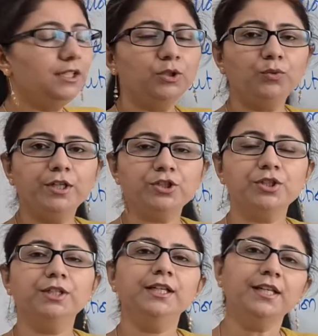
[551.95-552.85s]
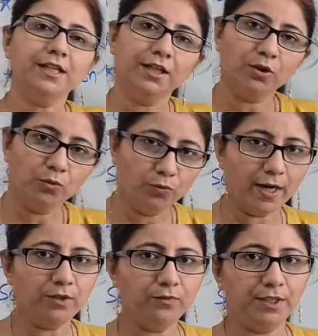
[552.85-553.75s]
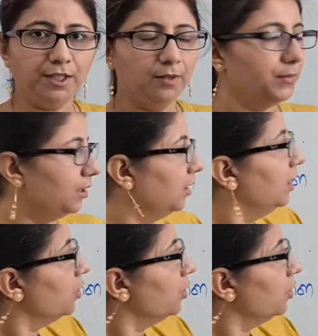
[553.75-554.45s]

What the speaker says: equation in one variable.